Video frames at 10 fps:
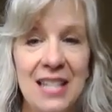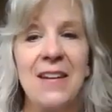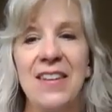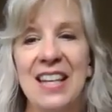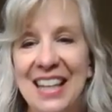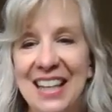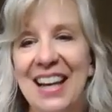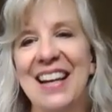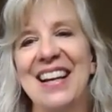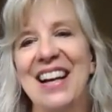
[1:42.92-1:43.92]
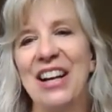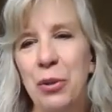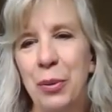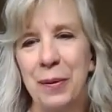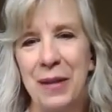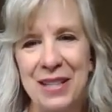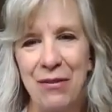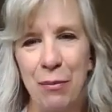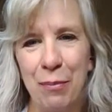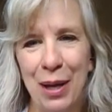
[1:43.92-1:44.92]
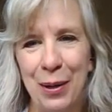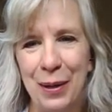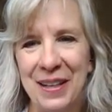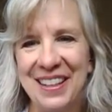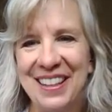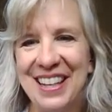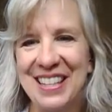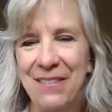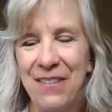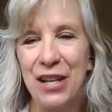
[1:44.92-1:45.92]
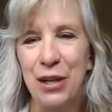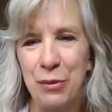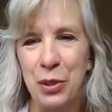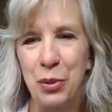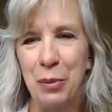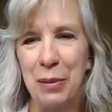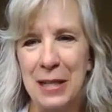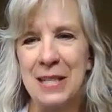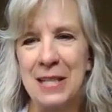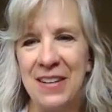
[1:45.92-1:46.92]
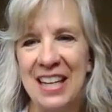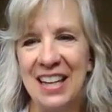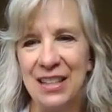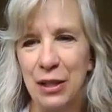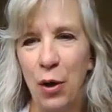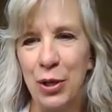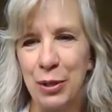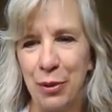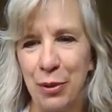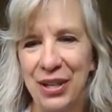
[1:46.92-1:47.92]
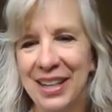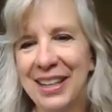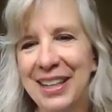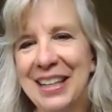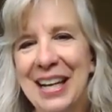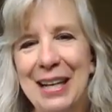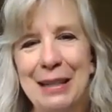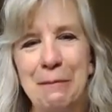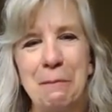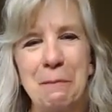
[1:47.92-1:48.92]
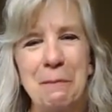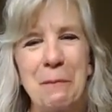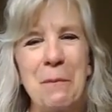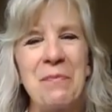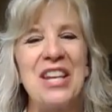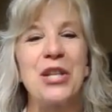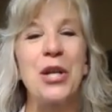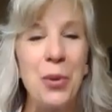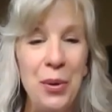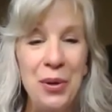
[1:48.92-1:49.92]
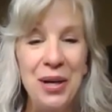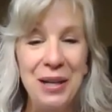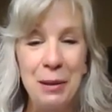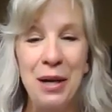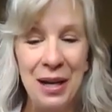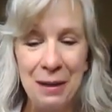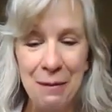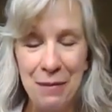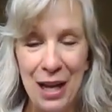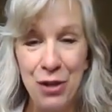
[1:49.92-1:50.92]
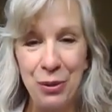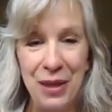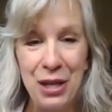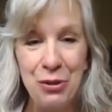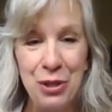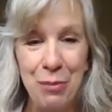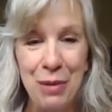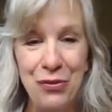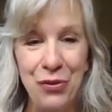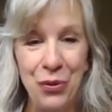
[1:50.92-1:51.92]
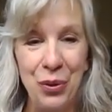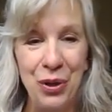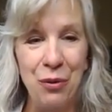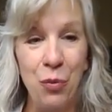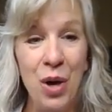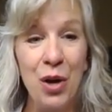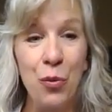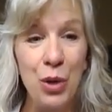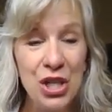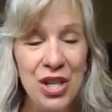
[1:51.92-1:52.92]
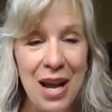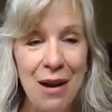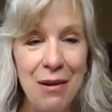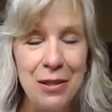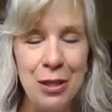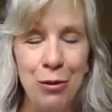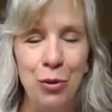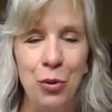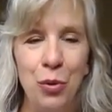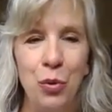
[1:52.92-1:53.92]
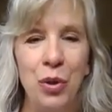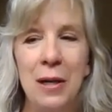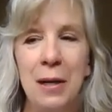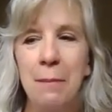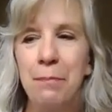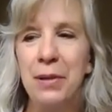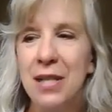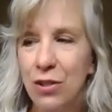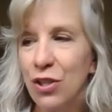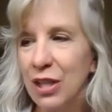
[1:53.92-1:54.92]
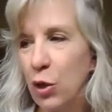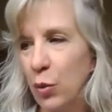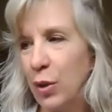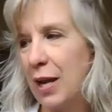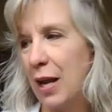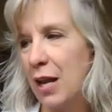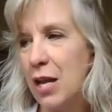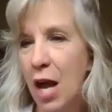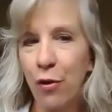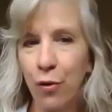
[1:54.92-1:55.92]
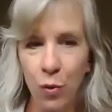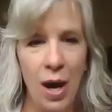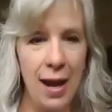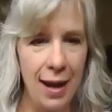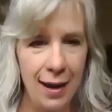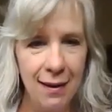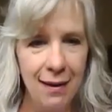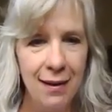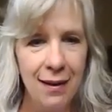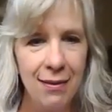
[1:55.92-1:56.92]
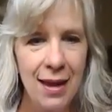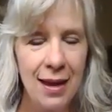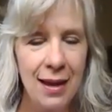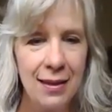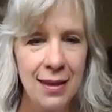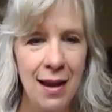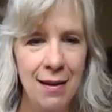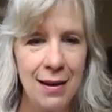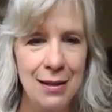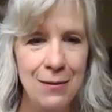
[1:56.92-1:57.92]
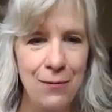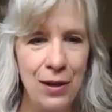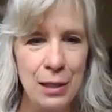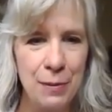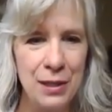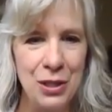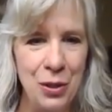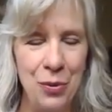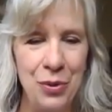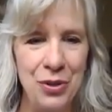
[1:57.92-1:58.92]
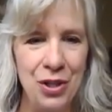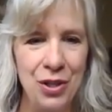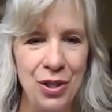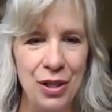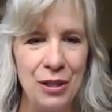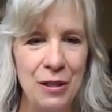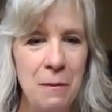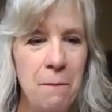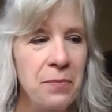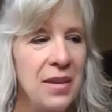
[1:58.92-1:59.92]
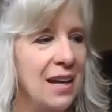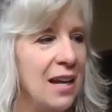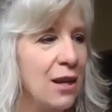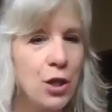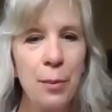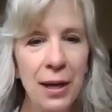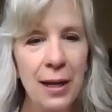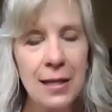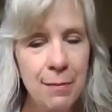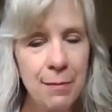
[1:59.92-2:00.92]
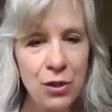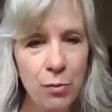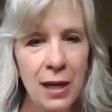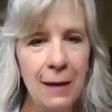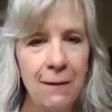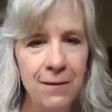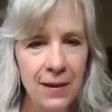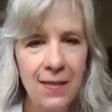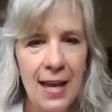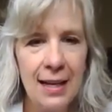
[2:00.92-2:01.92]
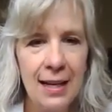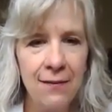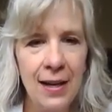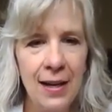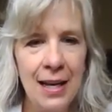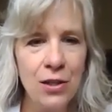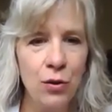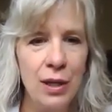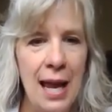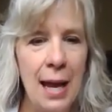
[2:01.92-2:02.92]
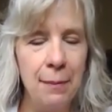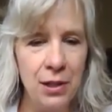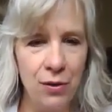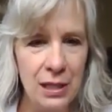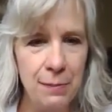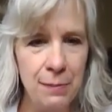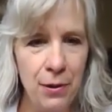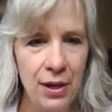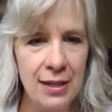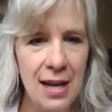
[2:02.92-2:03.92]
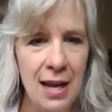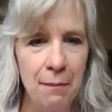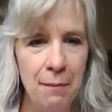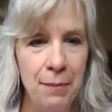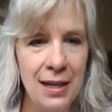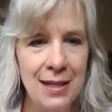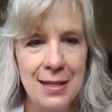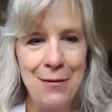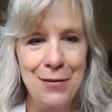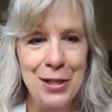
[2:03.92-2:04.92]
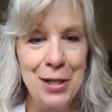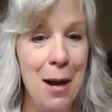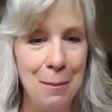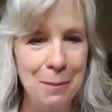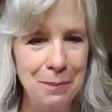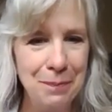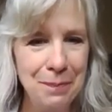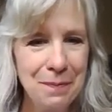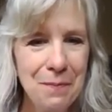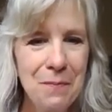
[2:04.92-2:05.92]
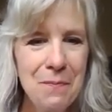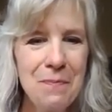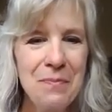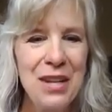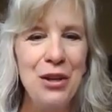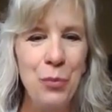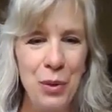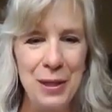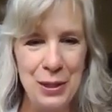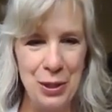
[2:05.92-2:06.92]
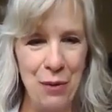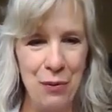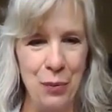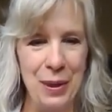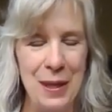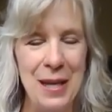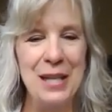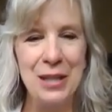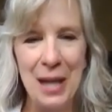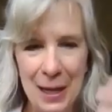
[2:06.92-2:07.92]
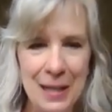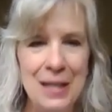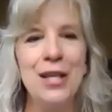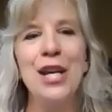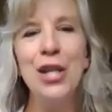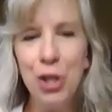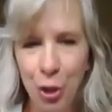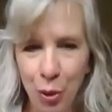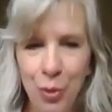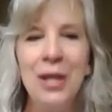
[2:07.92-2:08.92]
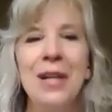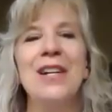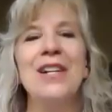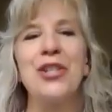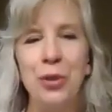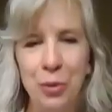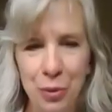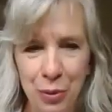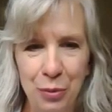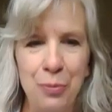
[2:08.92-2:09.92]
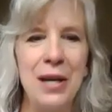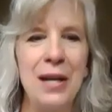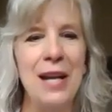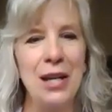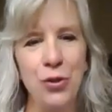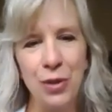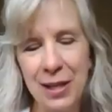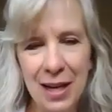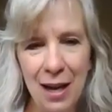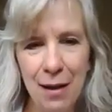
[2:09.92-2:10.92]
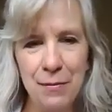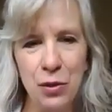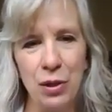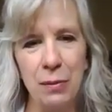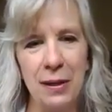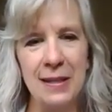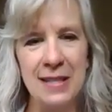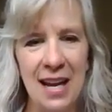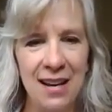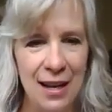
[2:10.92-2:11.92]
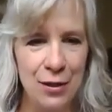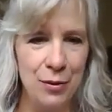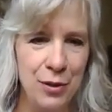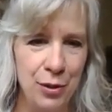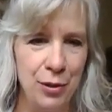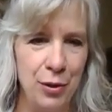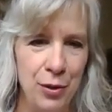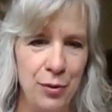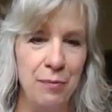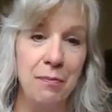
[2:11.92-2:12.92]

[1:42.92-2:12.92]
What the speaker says: Estefania. Ooh, that's even better. Estefania was cool, but Estefania is awesomer. Um, so, Andrew, thank you so much for reaching out to potentially create another way that the audience, freelance business owners, could kind of start bringing in some extra money, fill in that financial gap during this period of time, but it doesn't stop when this is over with. It can kind of continue to bring in extra income, sort of be the side hustle to your